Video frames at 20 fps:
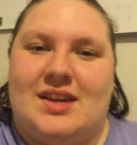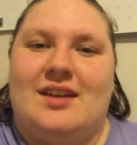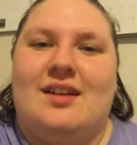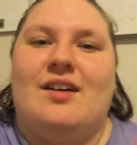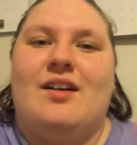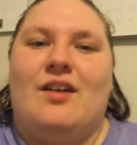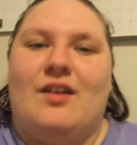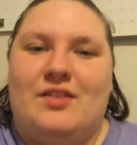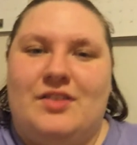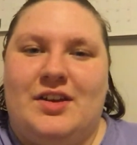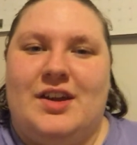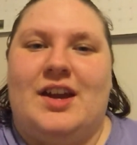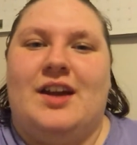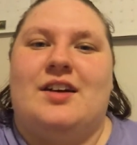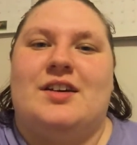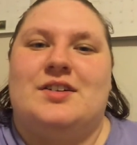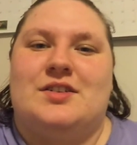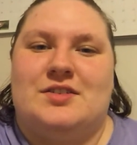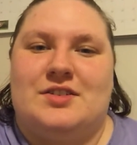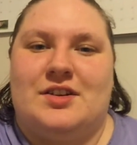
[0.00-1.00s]
like all the
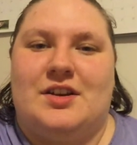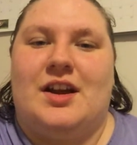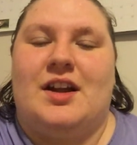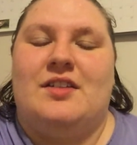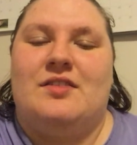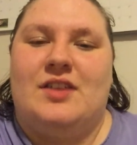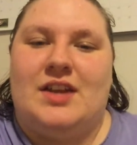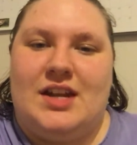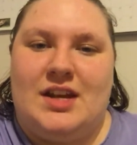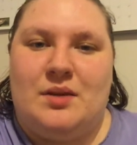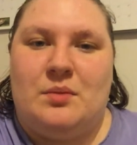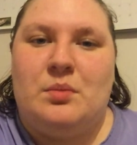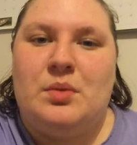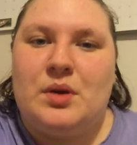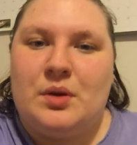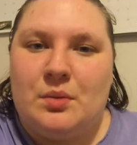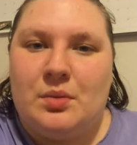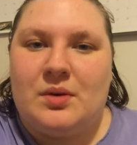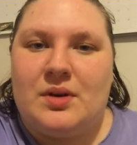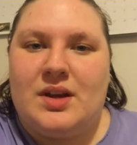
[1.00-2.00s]
characters are kind of hitting
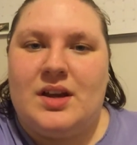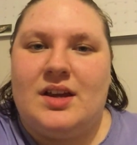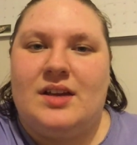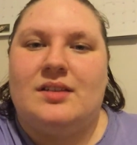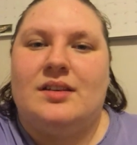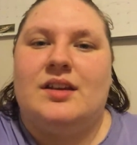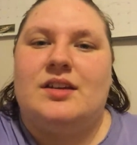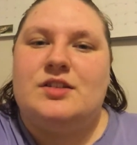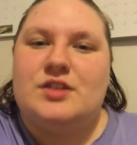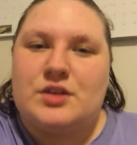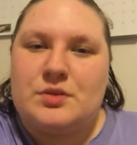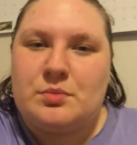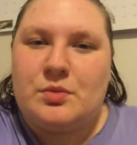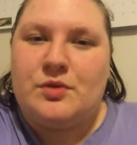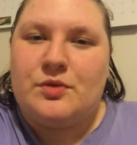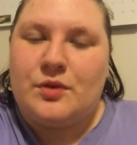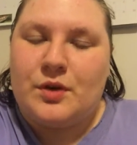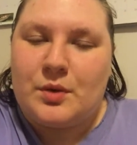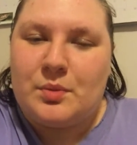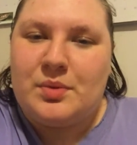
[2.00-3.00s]
puberty and like just
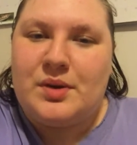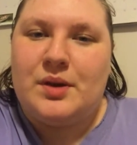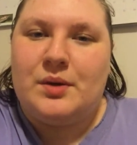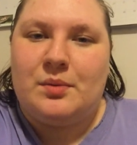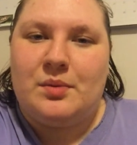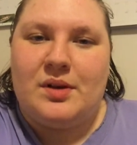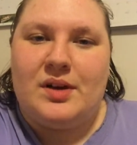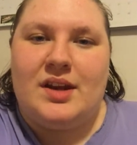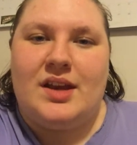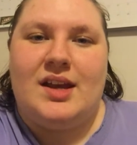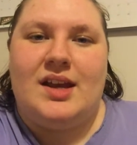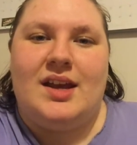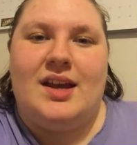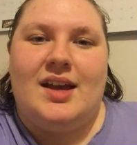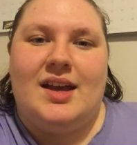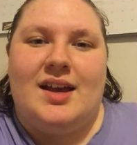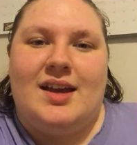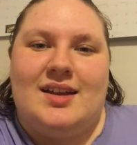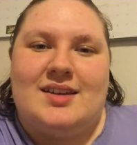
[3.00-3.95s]
before puberty,